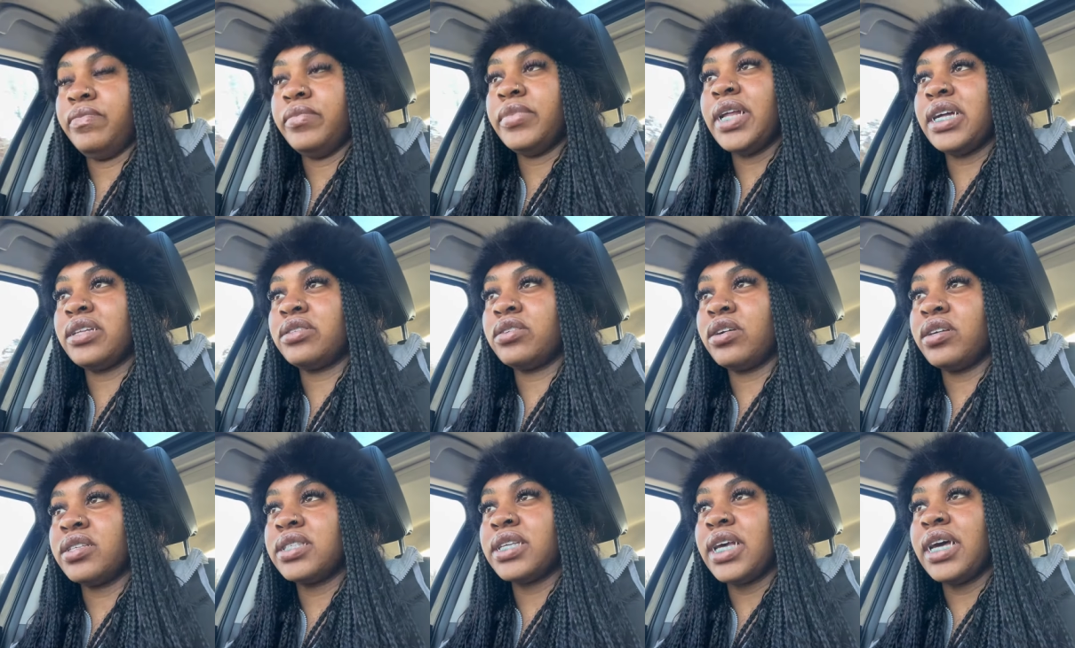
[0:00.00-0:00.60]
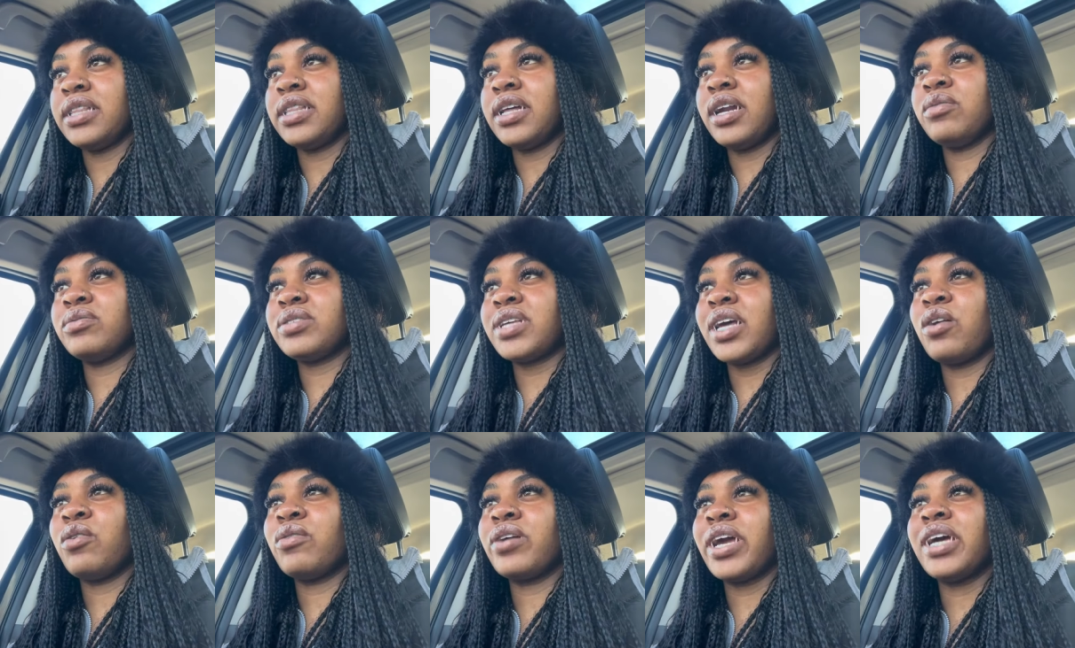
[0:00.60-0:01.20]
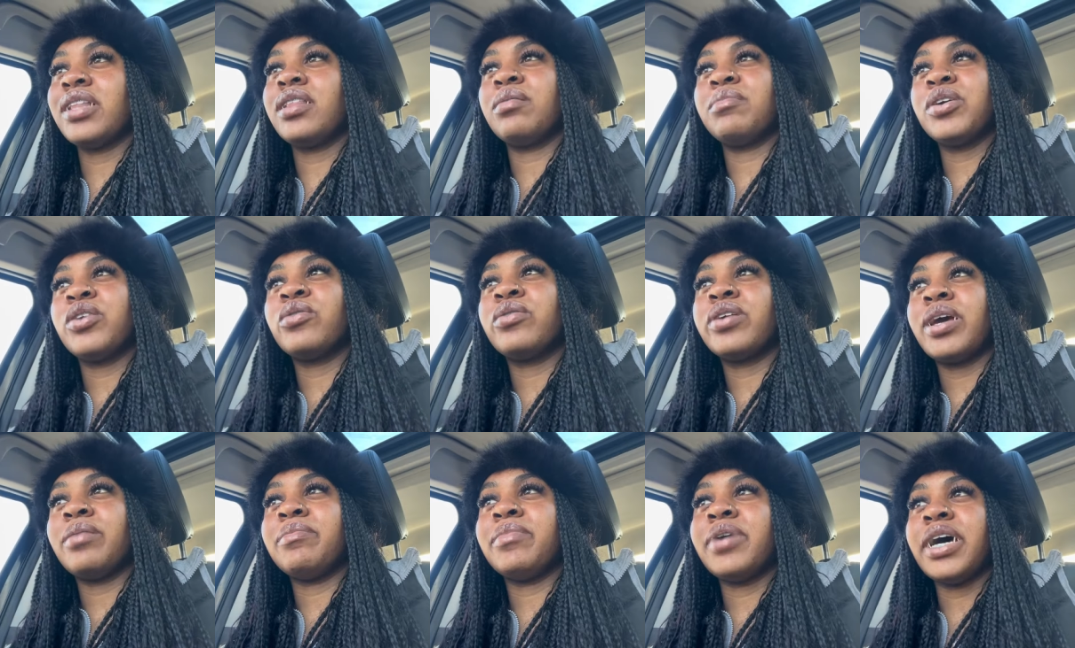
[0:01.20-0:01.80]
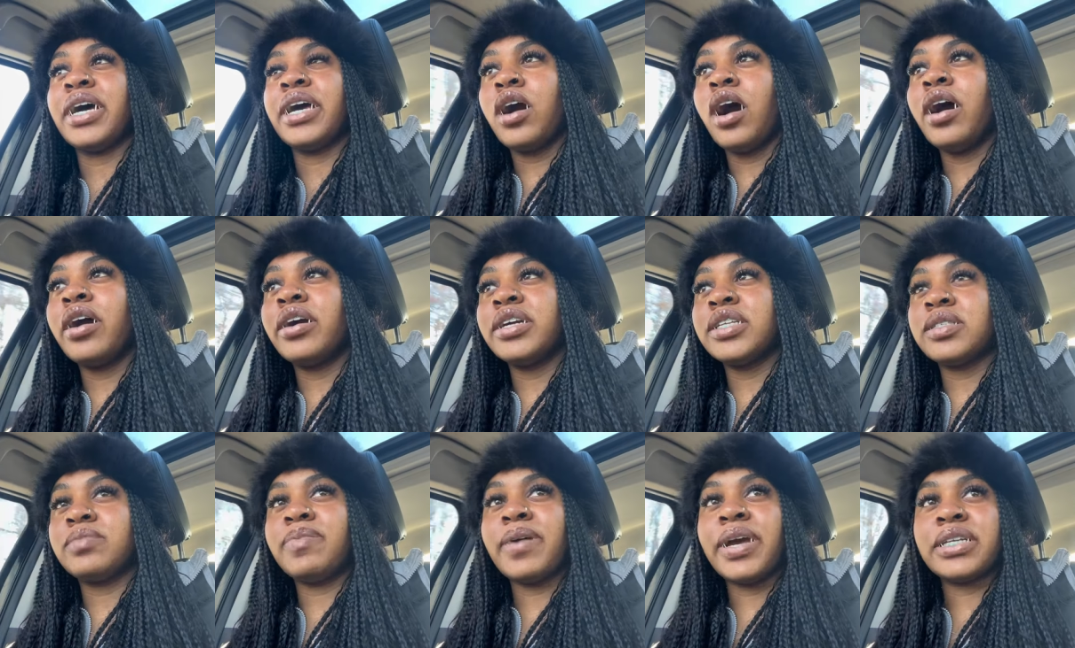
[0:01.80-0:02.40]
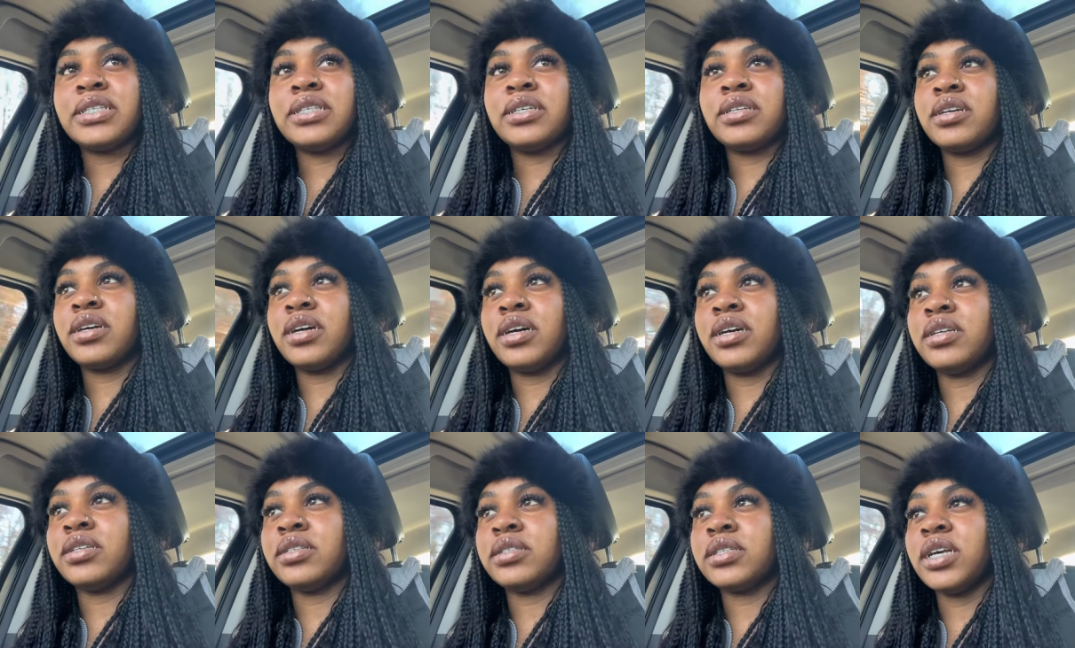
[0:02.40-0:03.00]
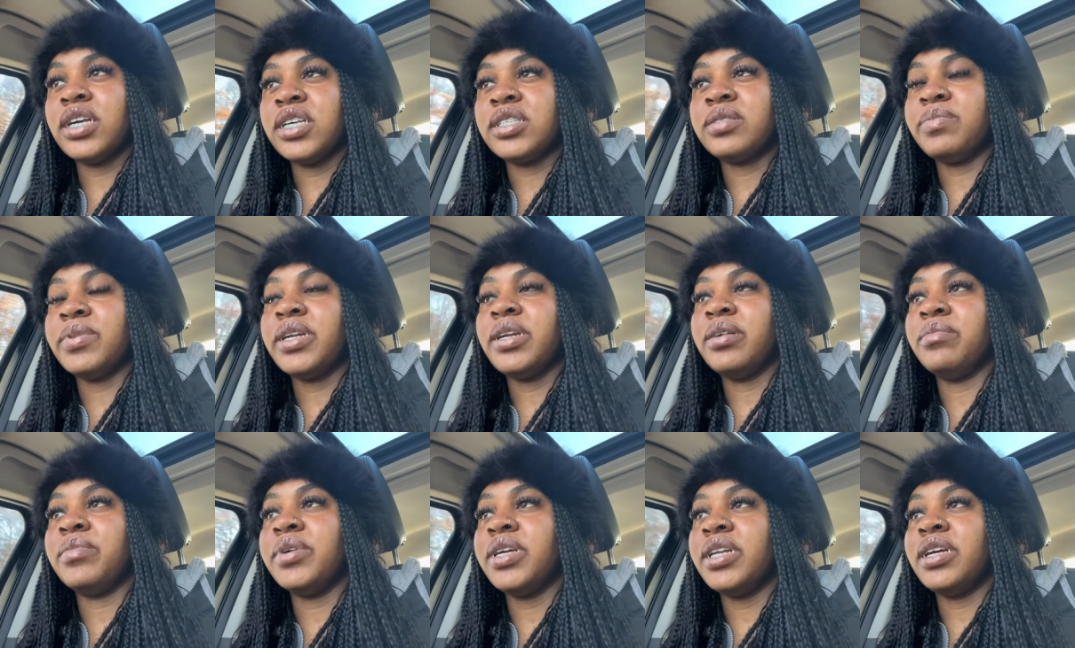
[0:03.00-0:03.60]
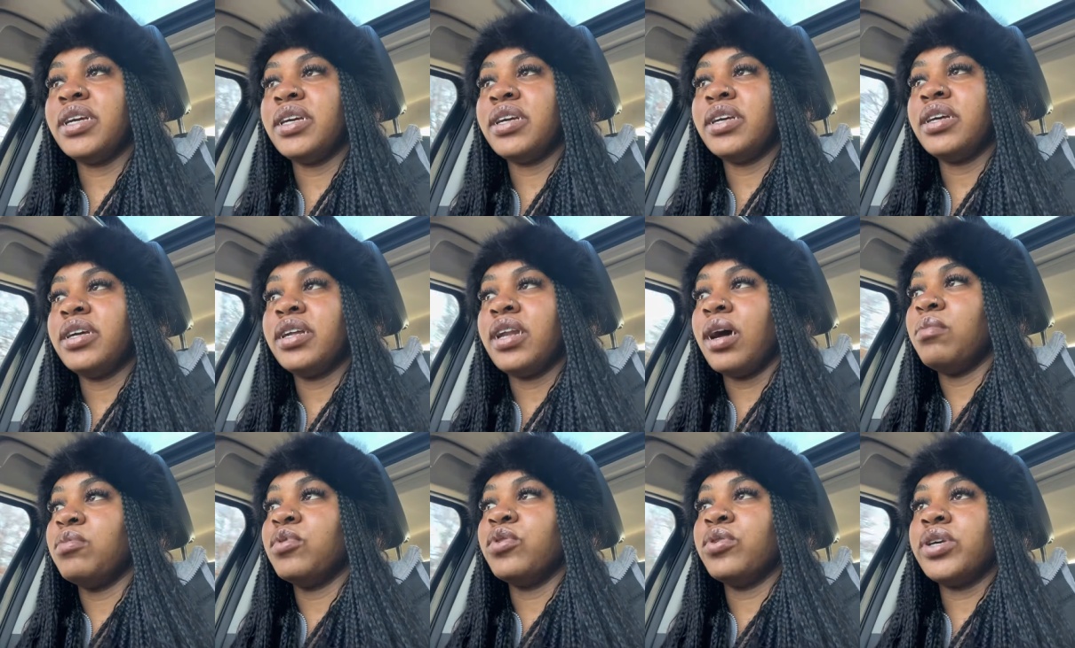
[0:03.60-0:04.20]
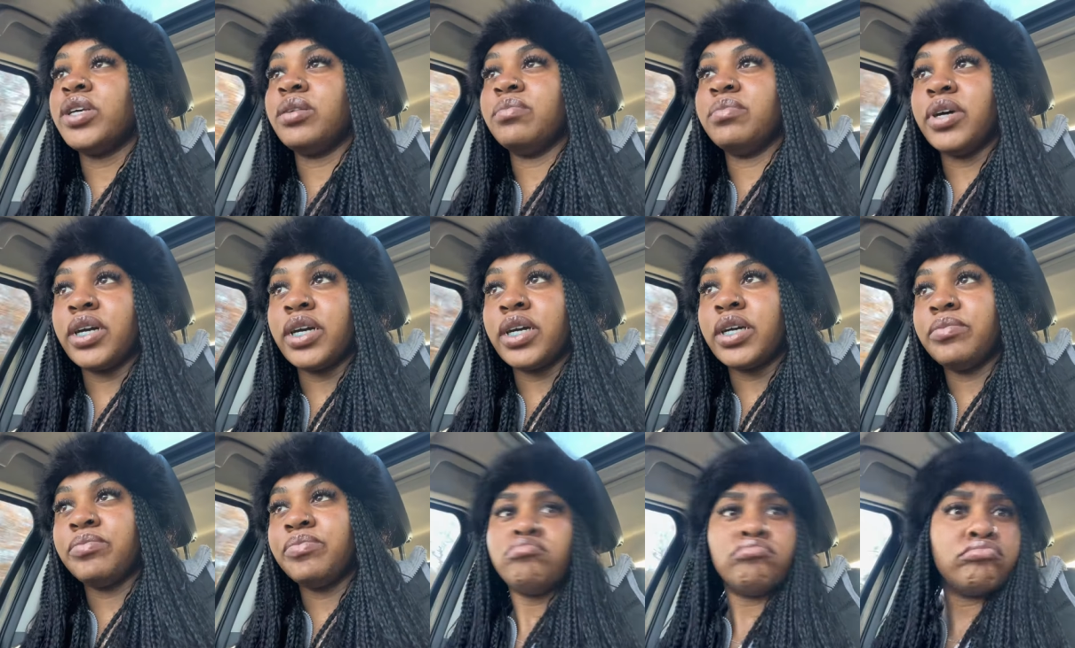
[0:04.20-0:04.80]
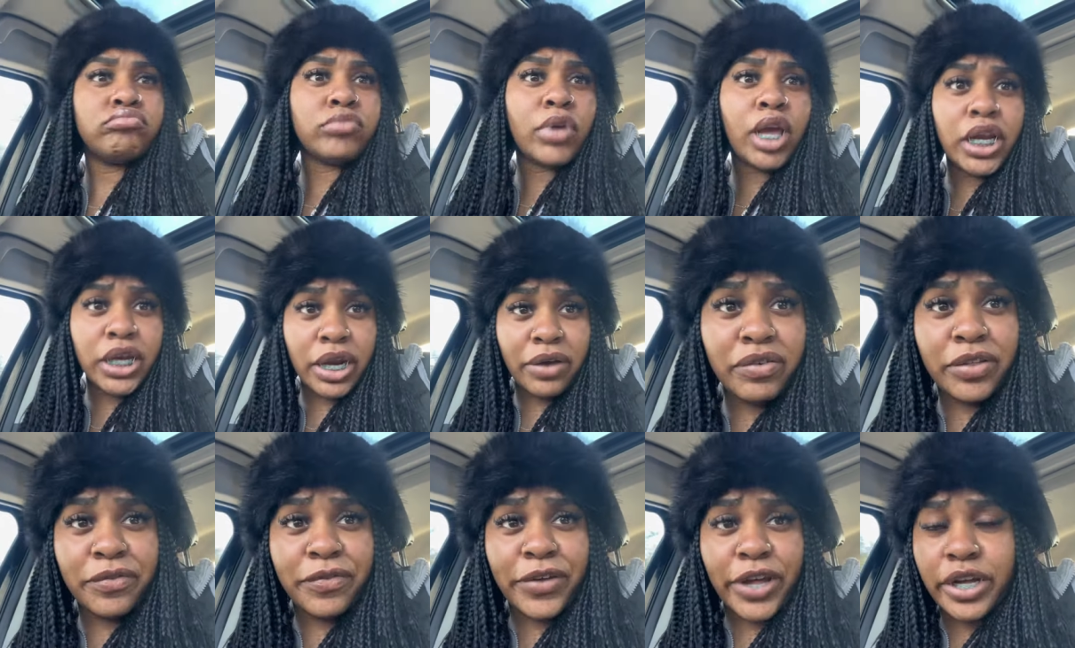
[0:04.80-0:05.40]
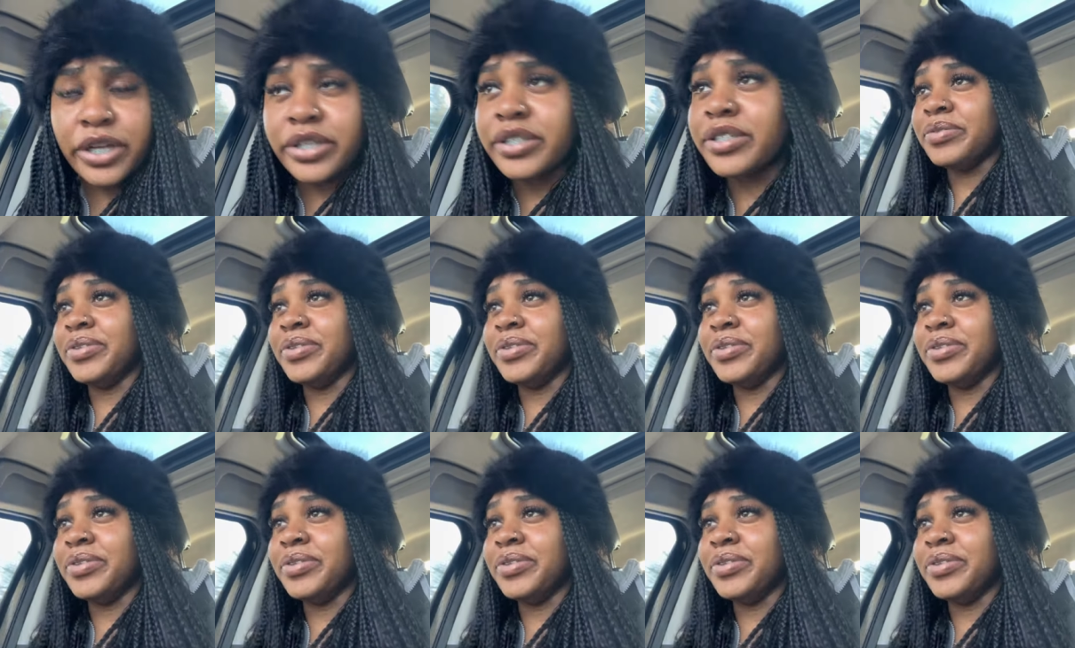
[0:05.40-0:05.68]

That's all set. Then I was like, okay, let me go get my car inspected because it's been a minute and I'm low-key bugging. It definitely failed.